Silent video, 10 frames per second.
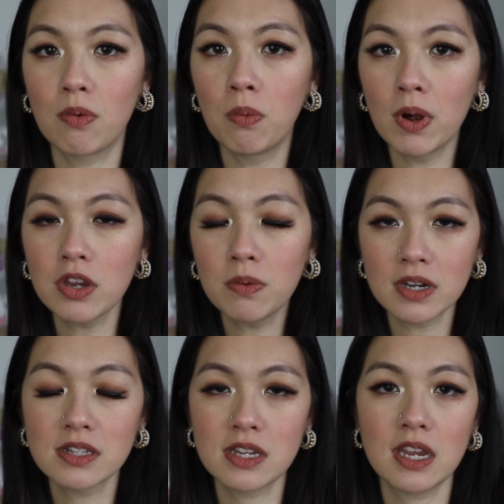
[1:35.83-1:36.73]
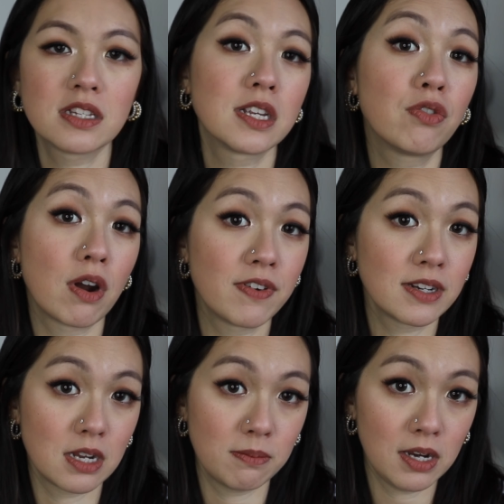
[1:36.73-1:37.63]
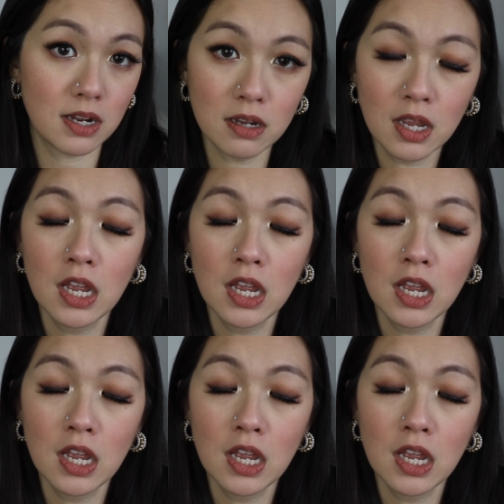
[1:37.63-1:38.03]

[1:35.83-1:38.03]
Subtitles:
What you want to see is a graphic diameter.